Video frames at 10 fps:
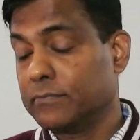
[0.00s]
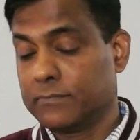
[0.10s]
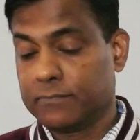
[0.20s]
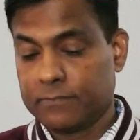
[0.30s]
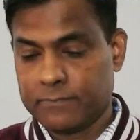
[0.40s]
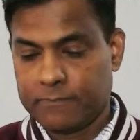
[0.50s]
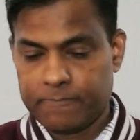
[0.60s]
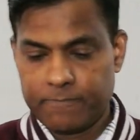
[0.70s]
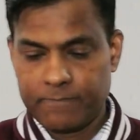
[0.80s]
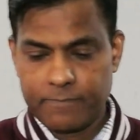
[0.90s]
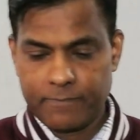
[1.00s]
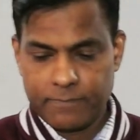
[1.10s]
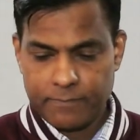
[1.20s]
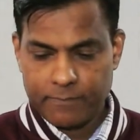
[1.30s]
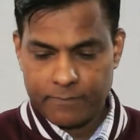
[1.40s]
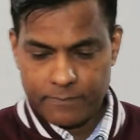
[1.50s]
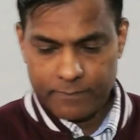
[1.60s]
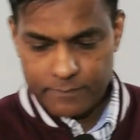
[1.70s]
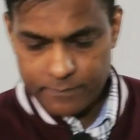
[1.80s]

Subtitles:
(no one is talking)